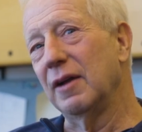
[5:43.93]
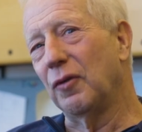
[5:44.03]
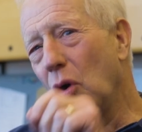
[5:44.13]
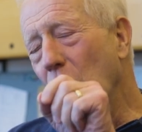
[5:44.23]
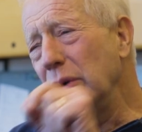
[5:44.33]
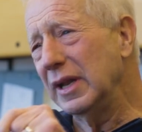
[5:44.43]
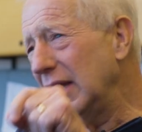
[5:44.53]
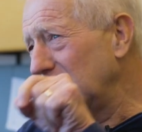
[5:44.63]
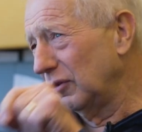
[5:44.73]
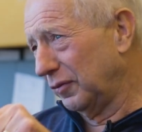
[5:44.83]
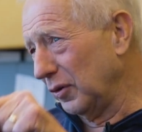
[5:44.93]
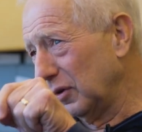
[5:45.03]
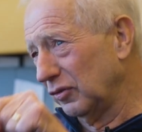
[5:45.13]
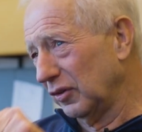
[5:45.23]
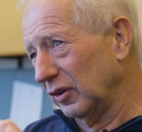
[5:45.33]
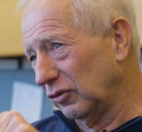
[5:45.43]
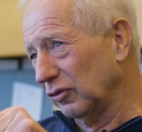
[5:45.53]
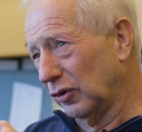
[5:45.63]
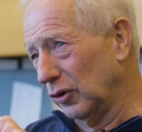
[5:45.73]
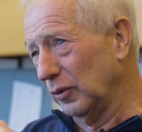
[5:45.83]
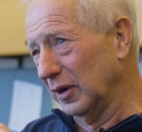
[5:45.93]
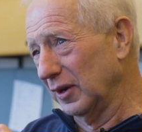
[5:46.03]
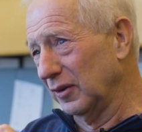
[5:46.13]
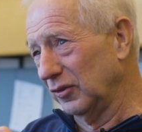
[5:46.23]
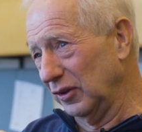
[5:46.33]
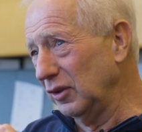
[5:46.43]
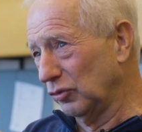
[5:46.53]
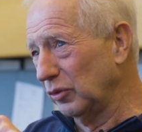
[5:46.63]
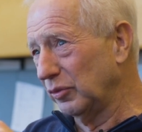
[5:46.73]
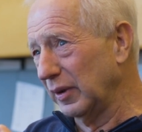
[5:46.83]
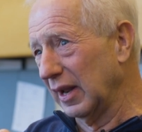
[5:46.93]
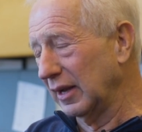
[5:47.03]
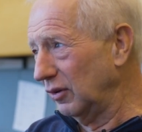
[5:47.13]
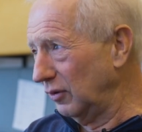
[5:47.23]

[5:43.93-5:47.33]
And if all we did is focus on just curing a disease, which we'd like to